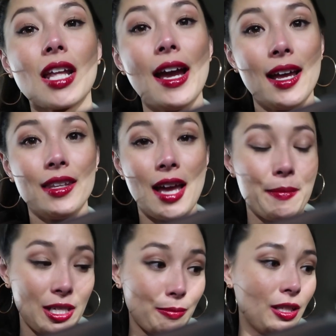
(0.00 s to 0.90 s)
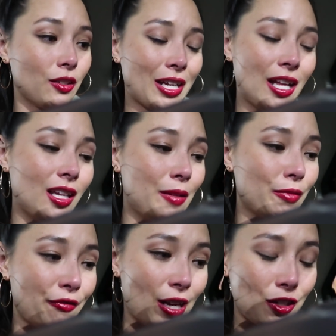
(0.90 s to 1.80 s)
And that makes me look hella
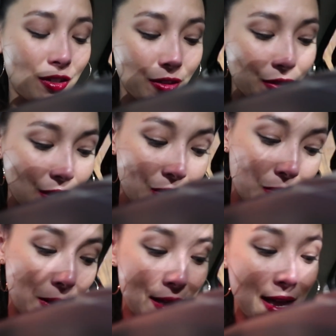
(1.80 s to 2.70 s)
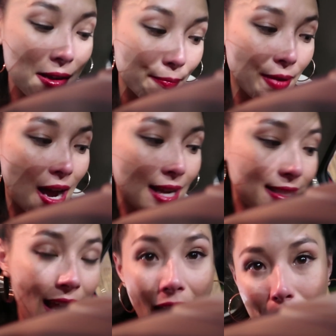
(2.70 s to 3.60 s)
unprofessional, so
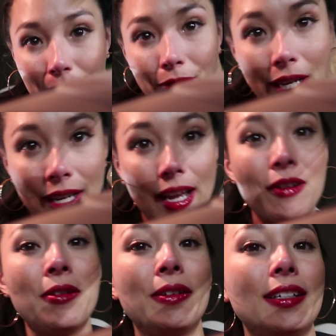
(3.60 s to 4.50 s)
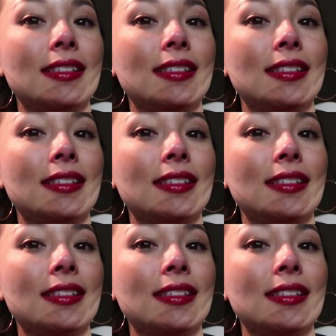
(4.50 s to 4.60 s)
not happy right now.